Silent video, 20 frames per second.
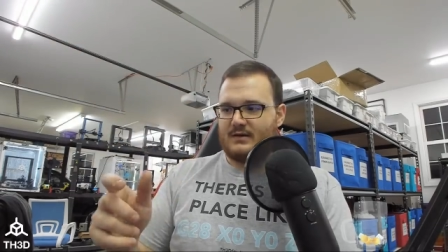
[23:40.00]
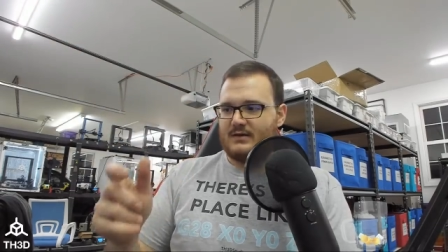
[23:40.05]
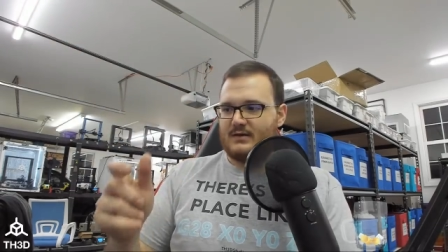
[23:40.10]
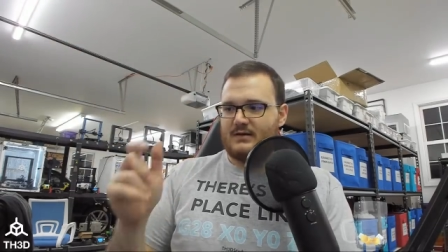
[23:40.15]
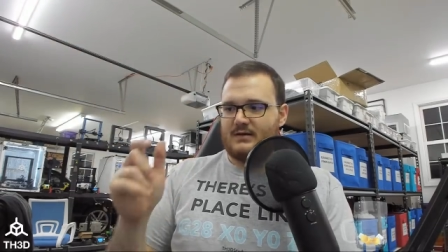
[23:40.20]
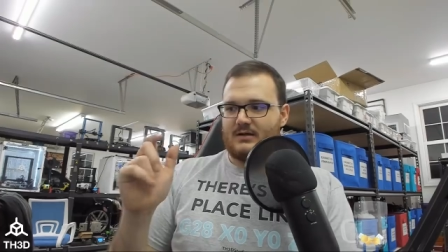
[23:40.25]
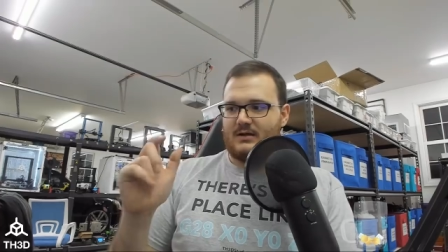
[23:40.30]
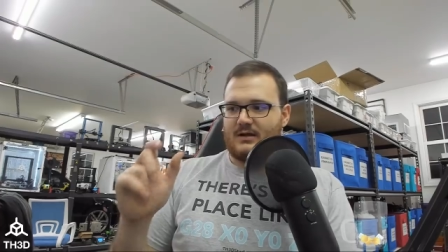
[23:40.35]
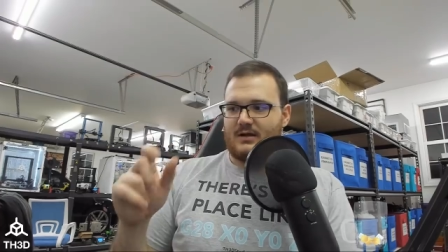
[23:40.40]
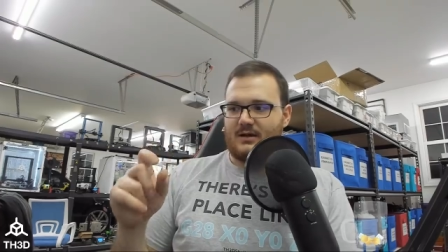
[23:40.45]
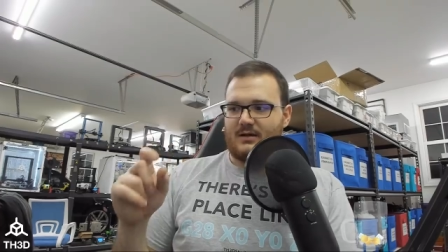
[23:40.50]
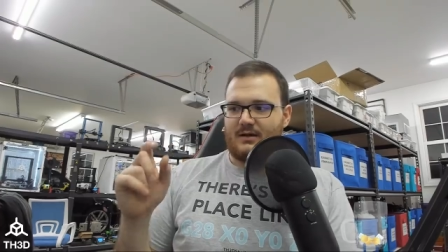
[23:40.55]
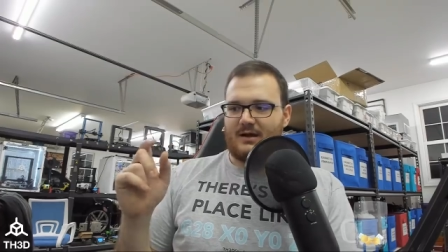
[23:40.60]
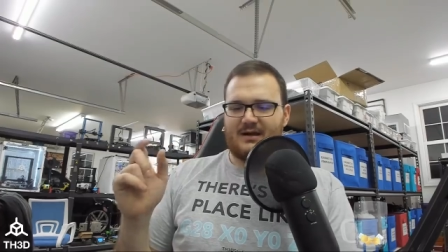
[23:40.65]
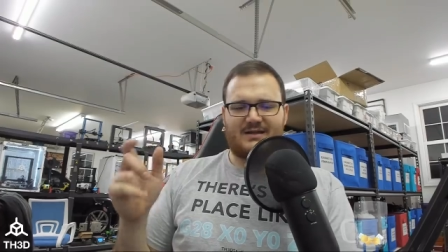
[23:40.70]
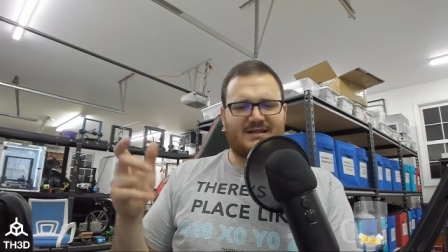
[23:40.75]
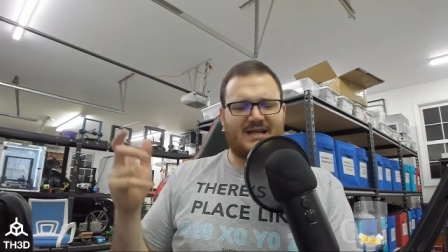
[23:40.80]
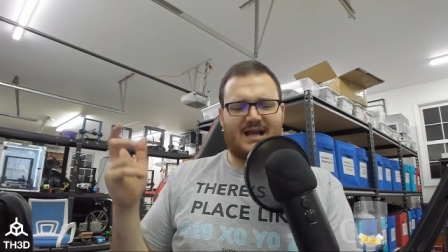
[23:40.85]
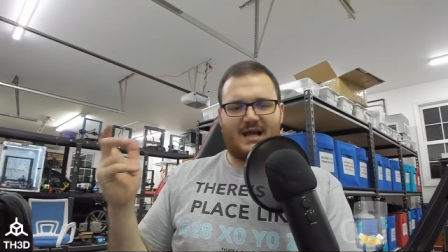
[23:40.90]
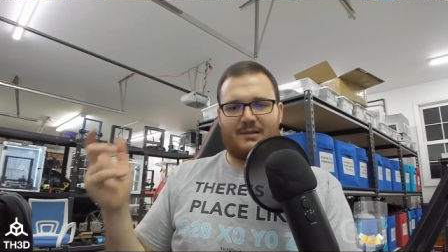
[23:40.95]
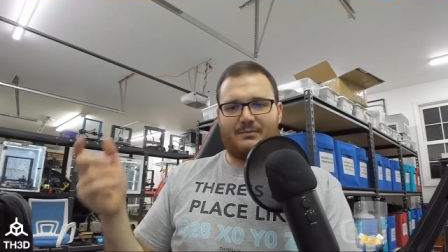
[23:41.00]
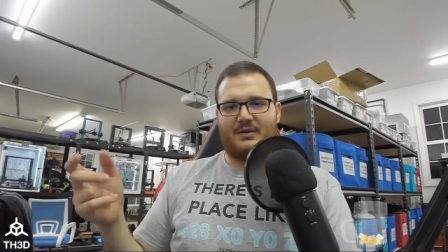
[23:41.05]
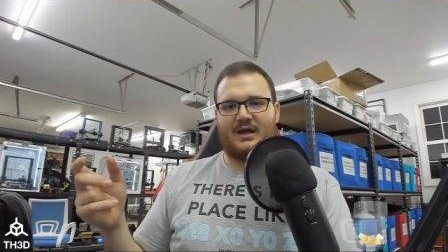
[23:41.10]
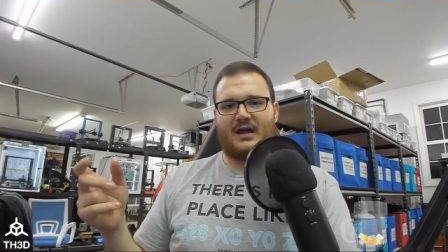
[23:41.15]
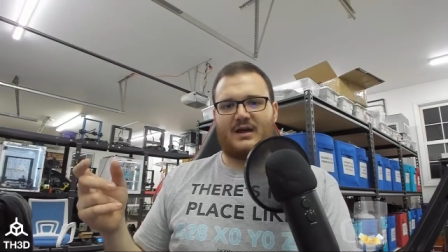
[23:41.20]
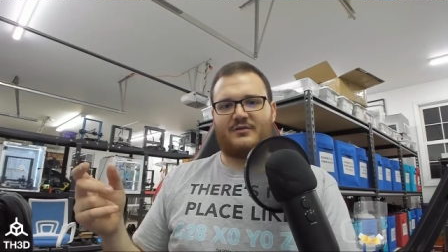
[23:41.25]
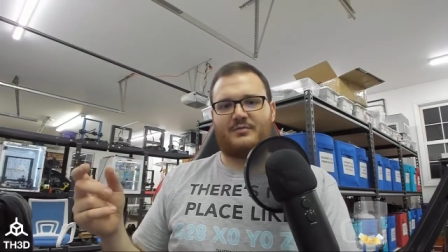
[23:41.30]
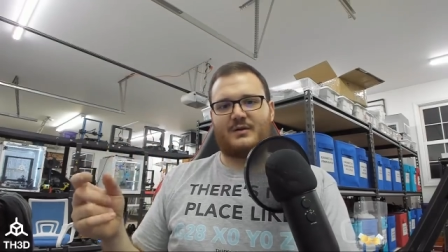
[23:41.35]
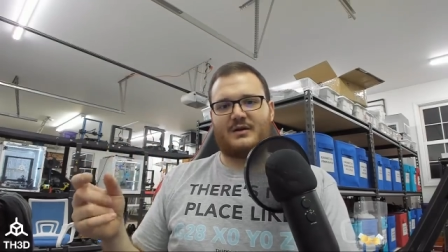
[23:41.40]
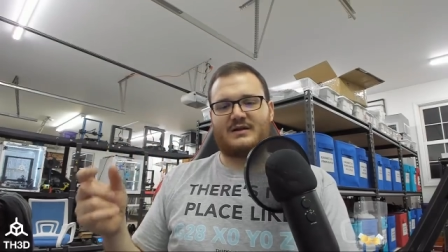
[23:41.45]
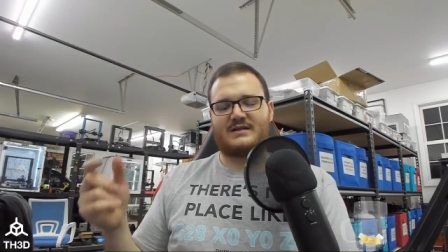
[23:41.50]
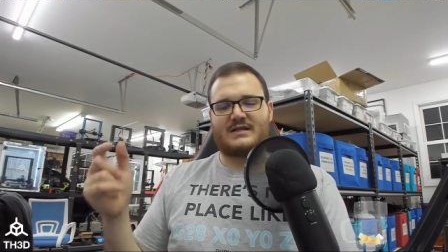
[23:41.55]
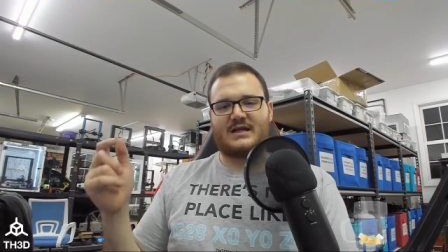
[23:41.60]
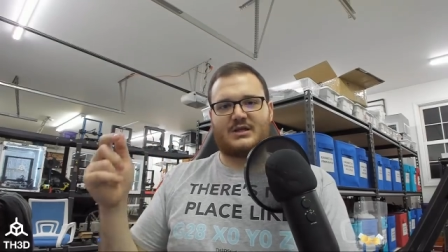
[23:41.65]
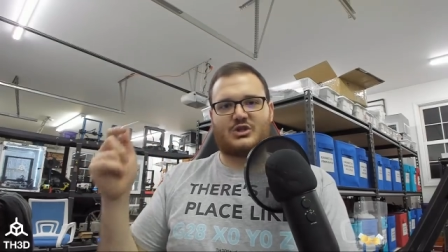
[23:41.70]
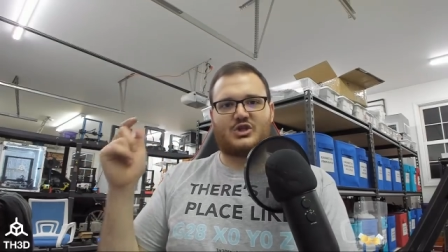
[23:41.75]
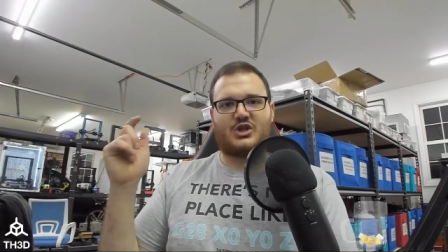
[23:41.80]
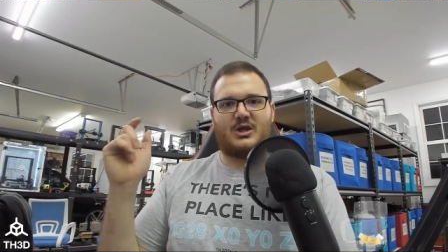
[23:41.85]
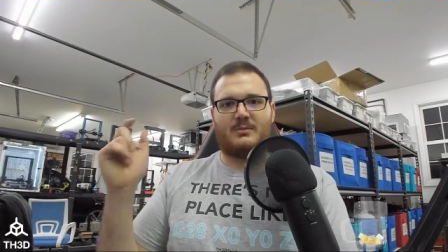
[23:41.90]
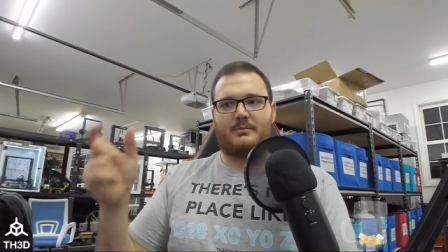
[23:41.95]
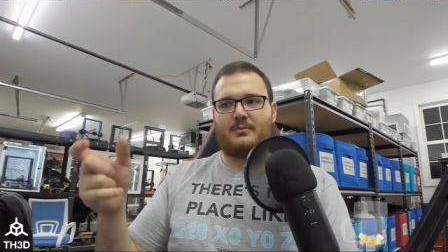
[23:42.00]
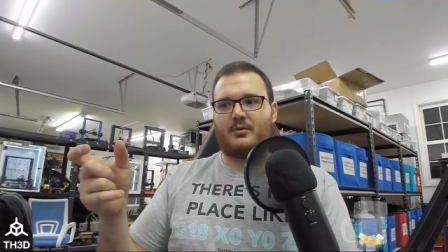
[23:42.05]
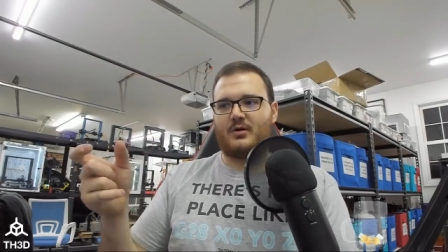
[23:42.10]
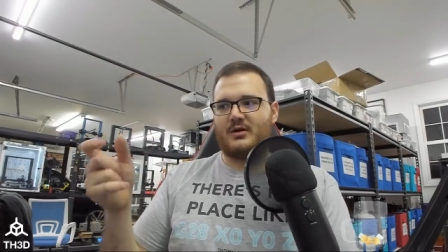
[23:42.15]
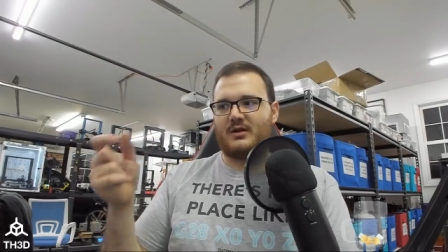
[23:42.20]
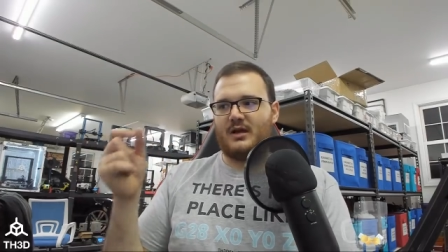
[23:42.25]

it's not MDF, but it's like a chipboard,